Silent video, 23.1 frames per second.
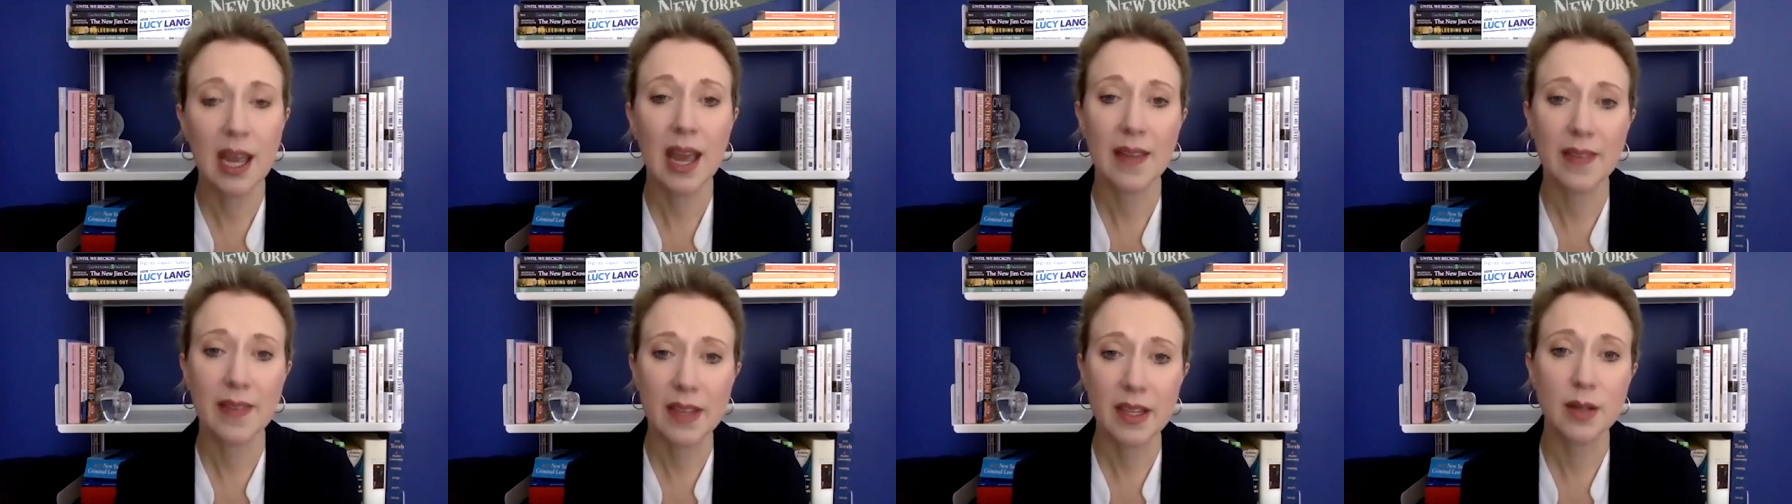
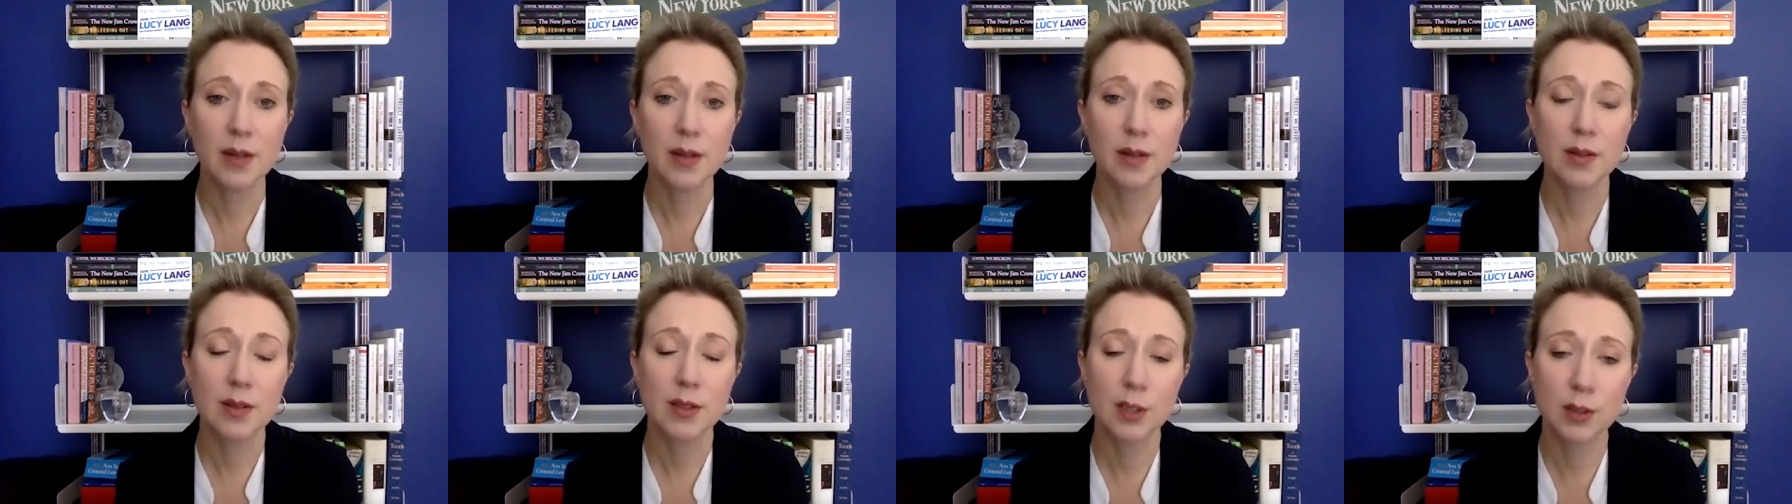and that
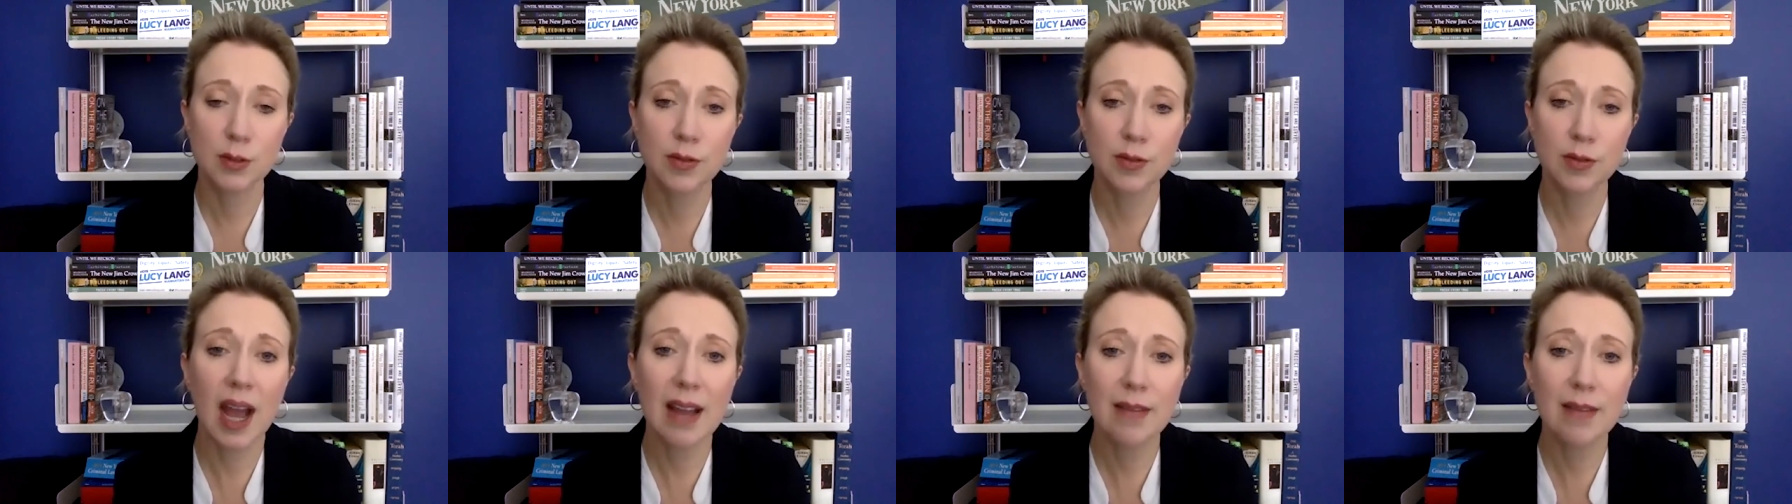
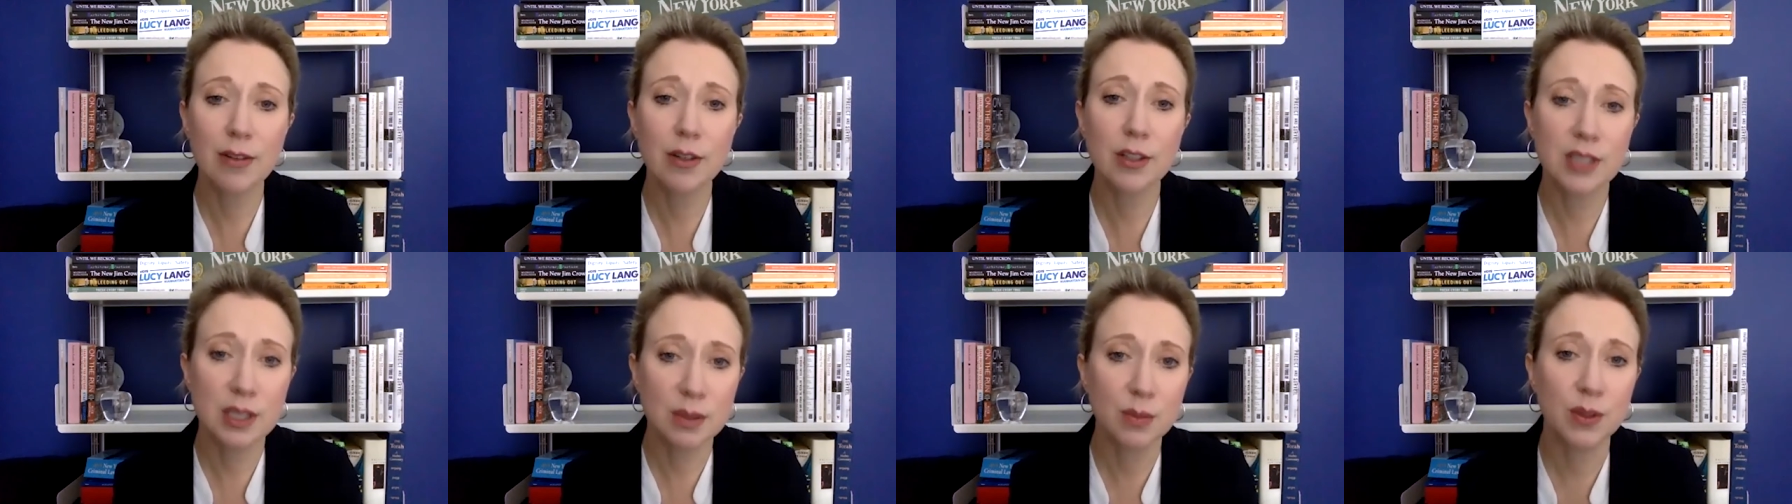
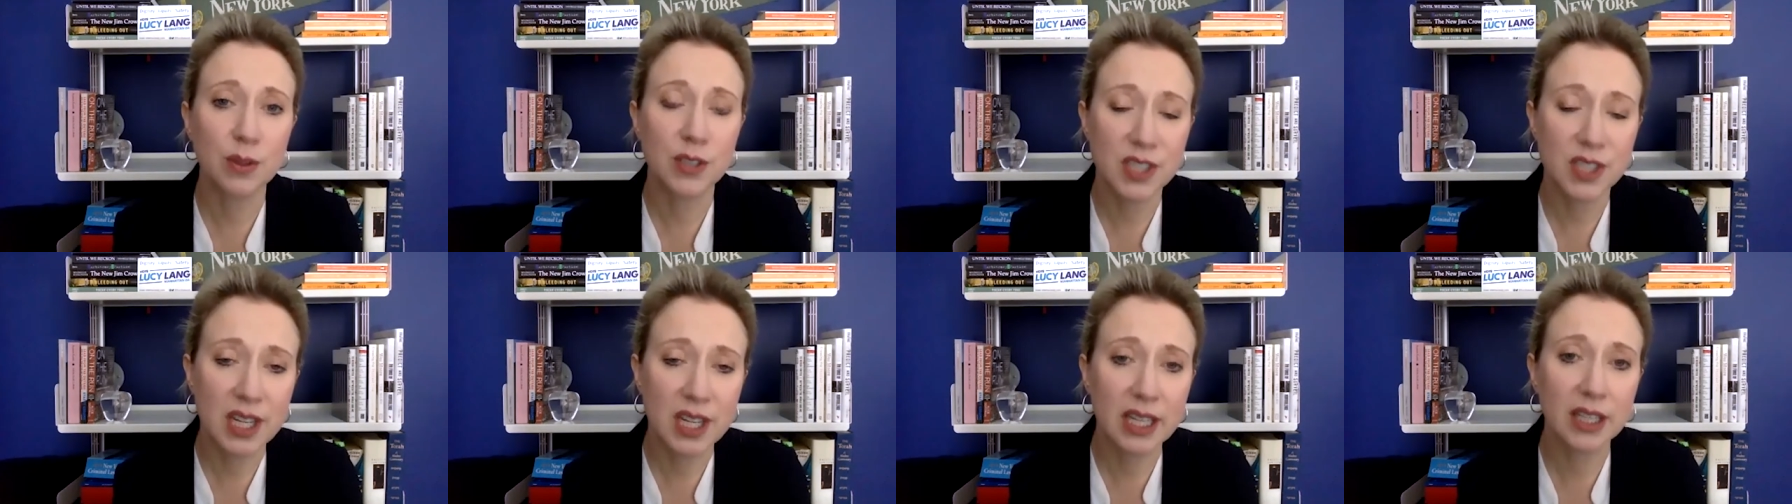survivors in
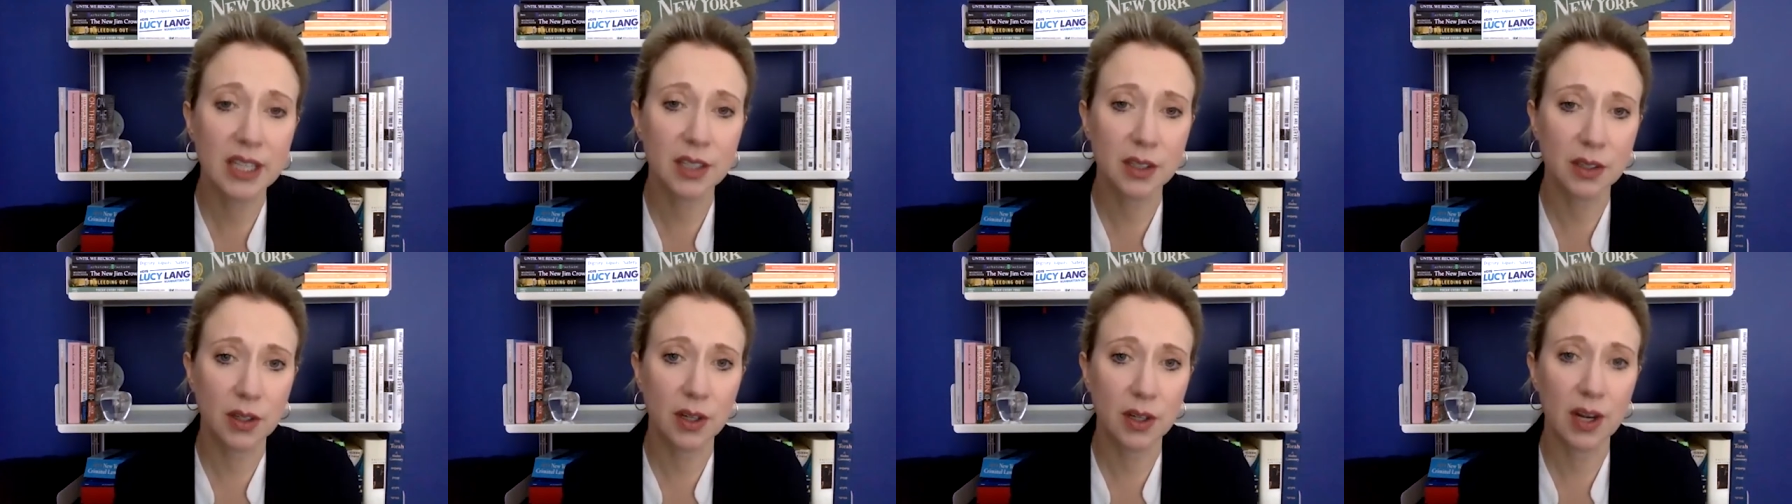
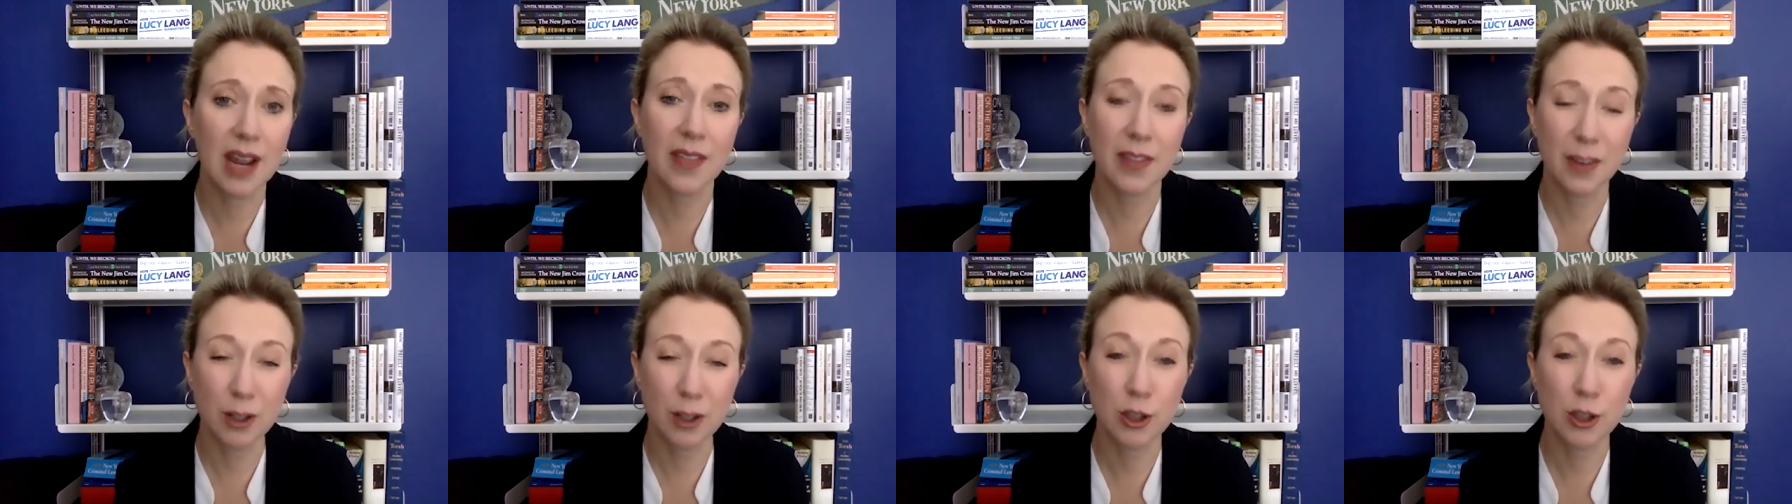particular
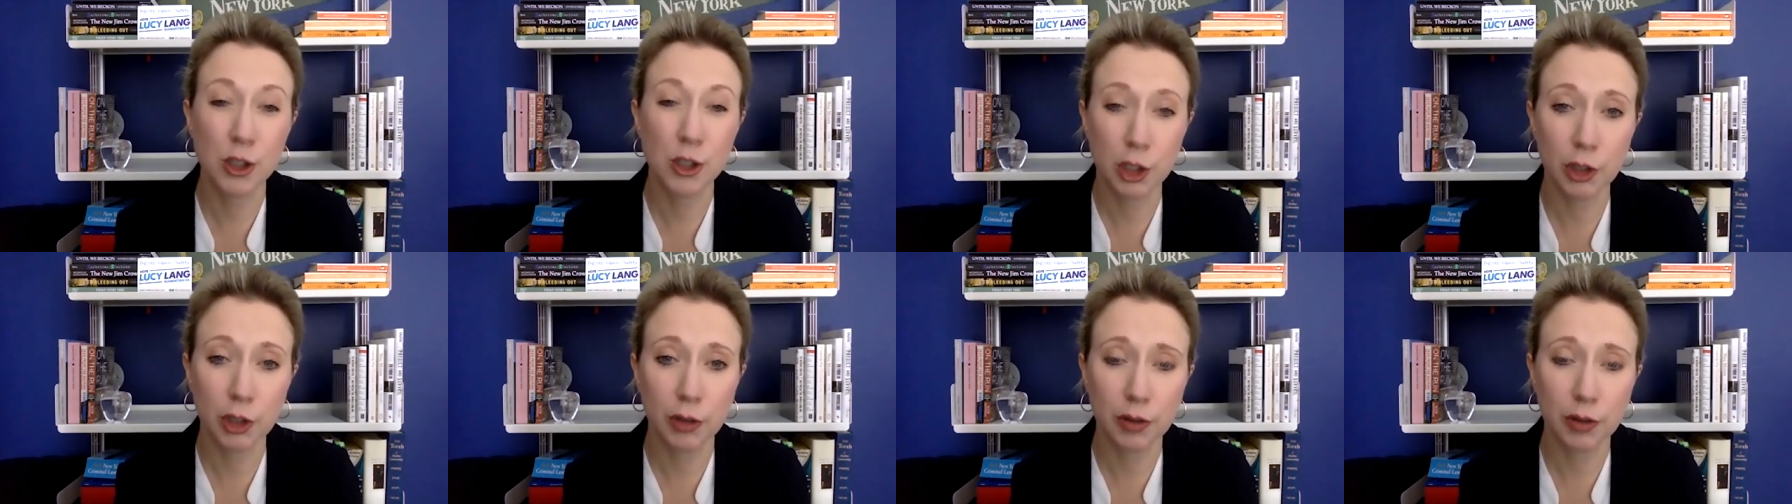and their
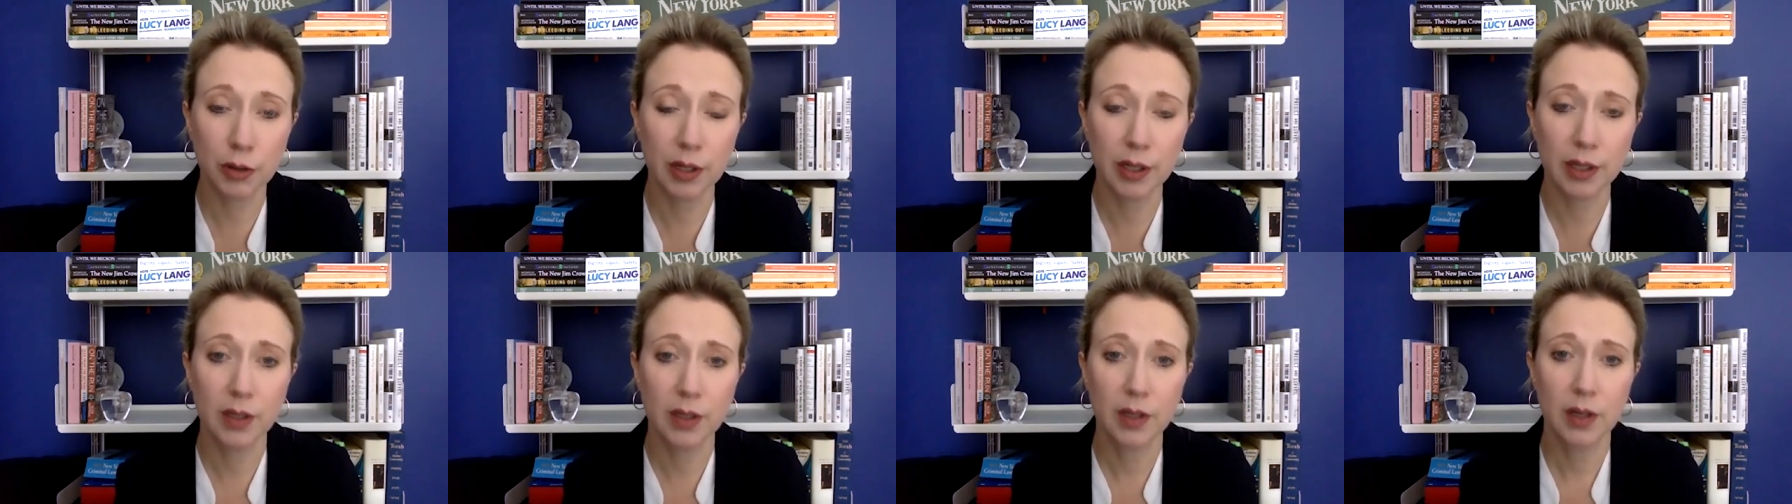
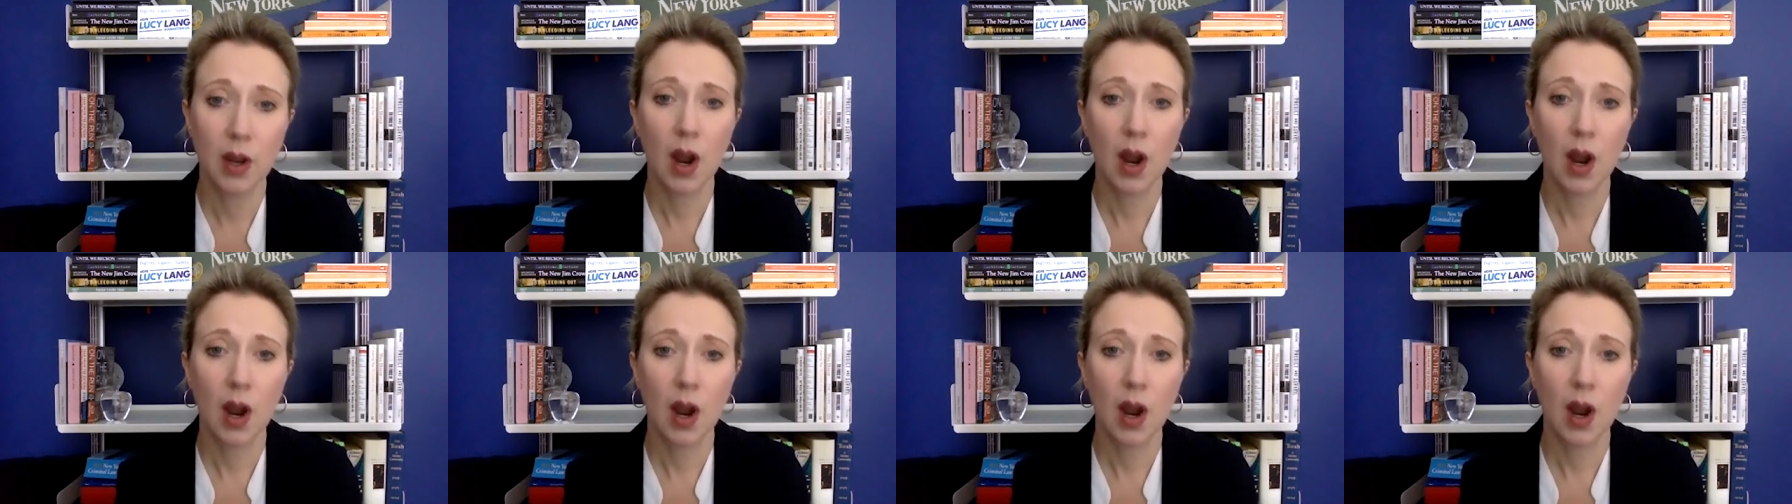children